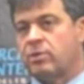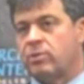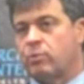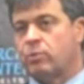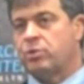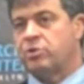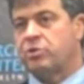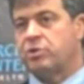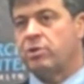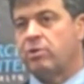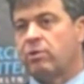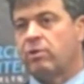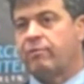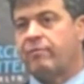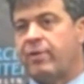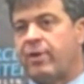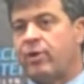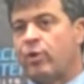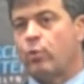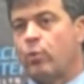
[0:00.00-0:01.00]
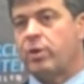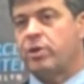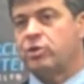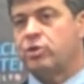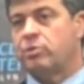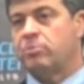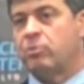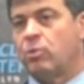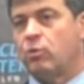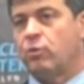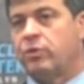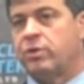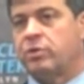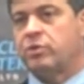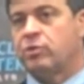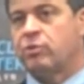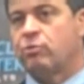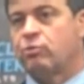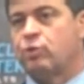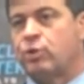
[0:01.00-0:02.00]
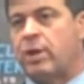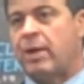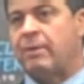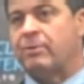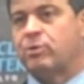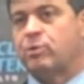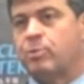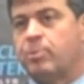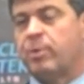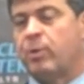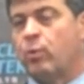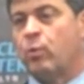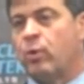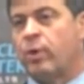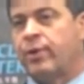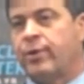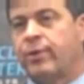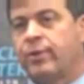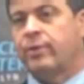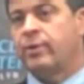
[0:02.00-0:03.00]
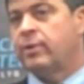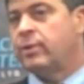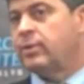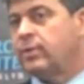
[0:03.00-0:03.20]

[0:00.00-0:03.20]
it, we're still in evaluation mode. There's still jobs to be won,